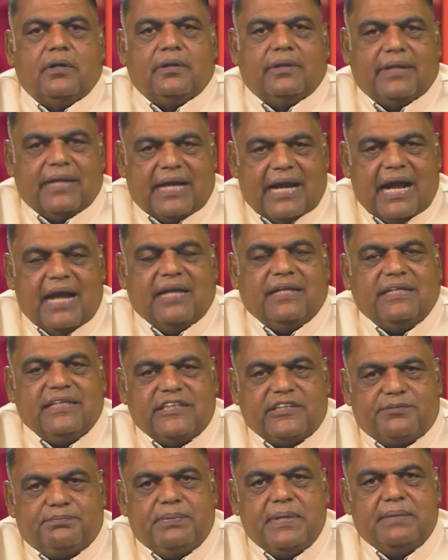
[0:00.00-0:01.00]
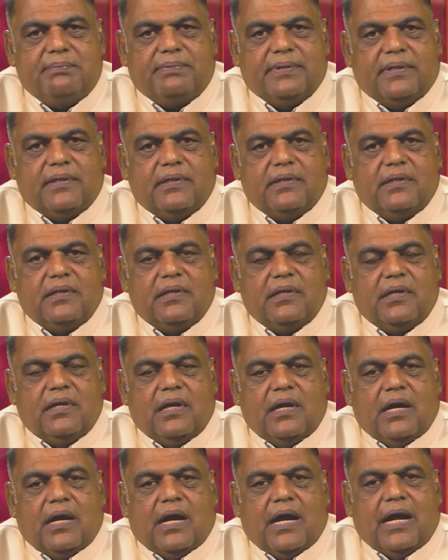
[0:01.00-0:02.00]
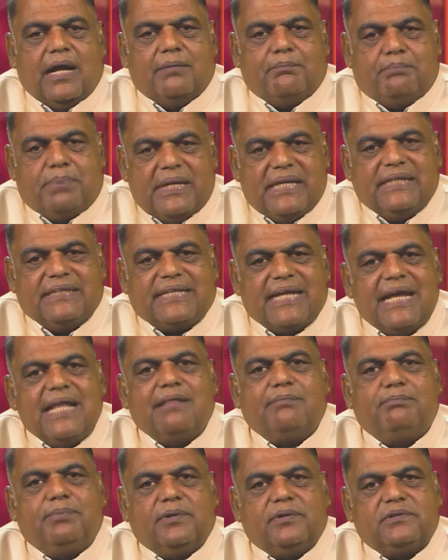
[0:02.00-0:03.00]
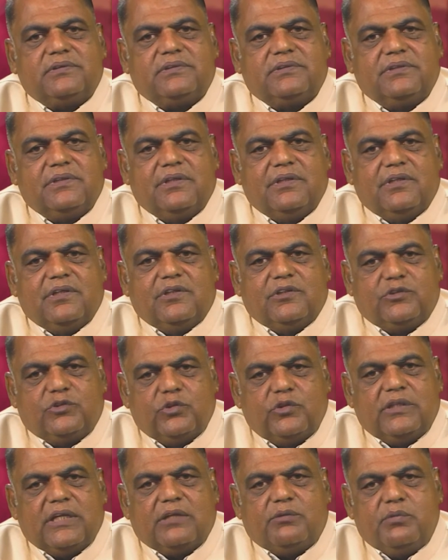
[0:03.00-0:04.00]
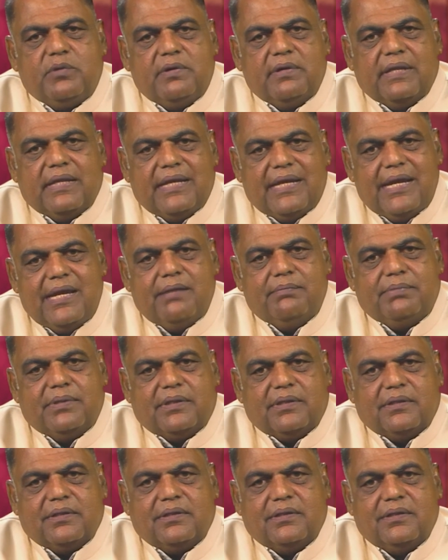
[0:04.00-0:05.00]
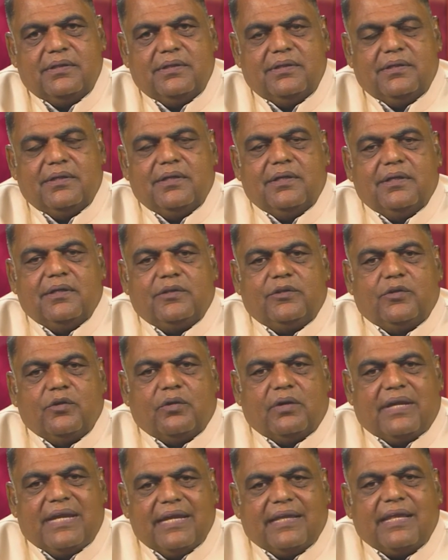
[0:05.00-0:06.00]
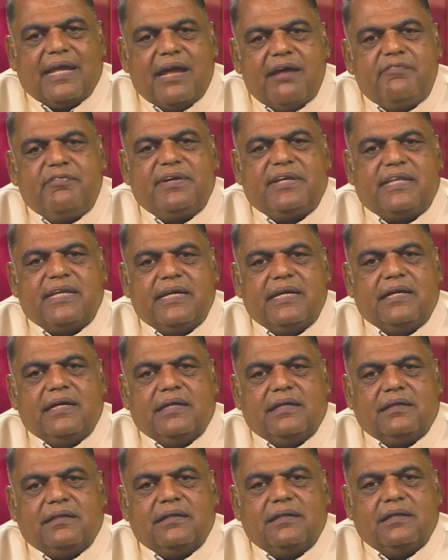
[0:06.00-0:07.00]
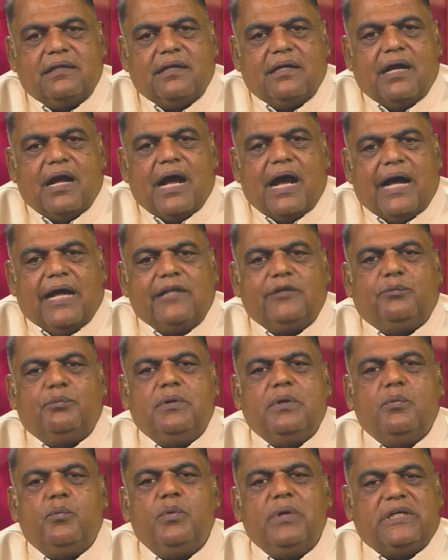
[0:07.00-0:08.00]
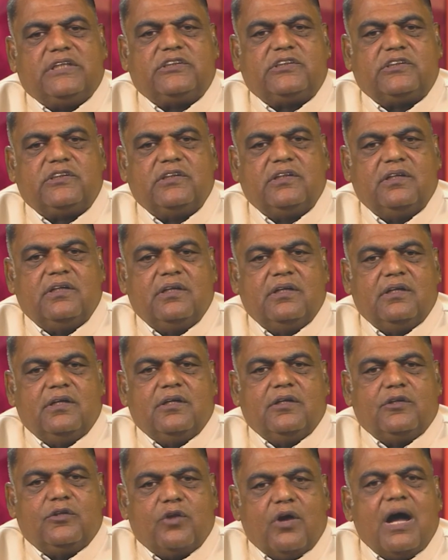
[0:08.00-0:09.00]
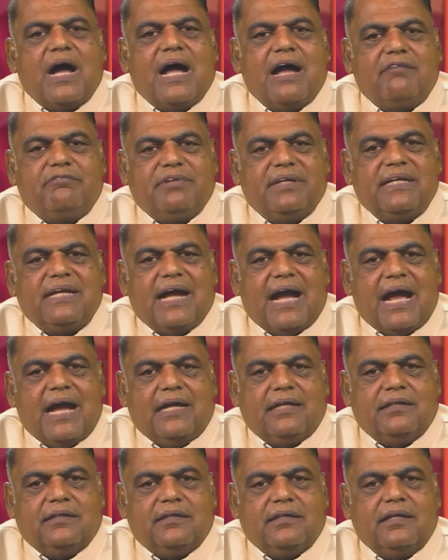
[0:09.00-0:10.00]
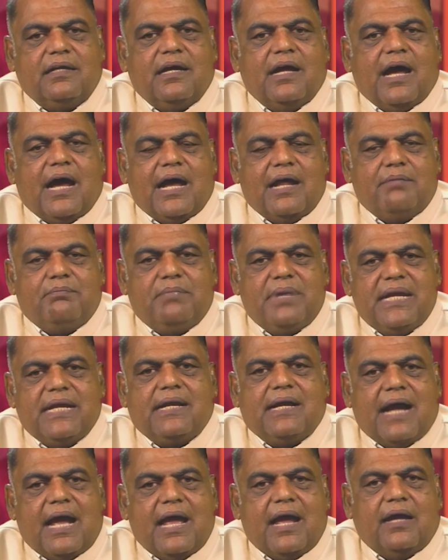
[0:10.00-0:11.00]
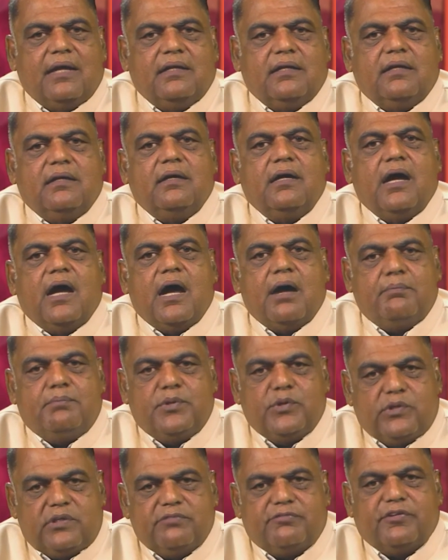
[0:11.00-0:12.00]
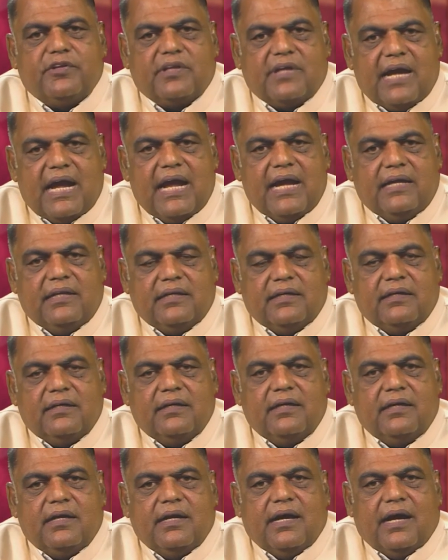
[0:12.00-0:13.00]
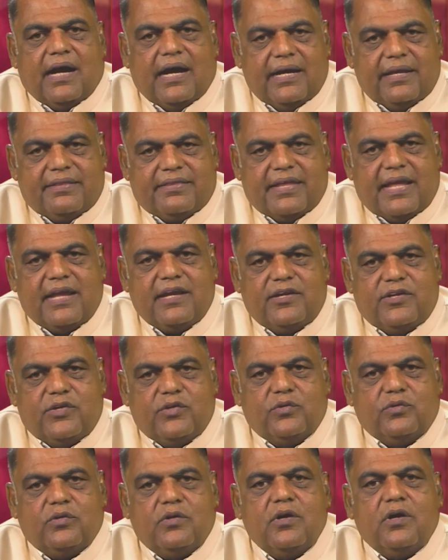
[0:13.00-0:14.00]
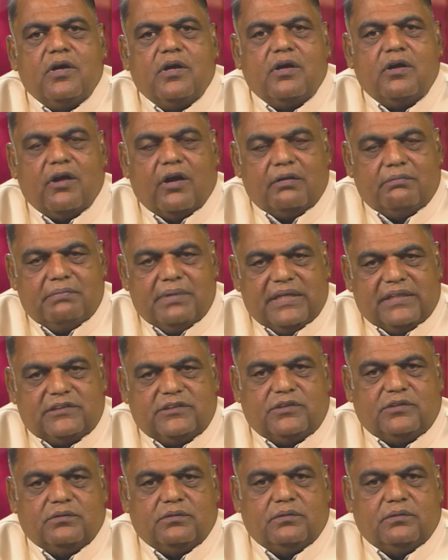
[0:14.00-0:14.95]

the Guyanese people. And please help us, so that we will be able to get everything as we wish to have in Guyana and make Guyana a beautiful Guyana. I thank you. God bless.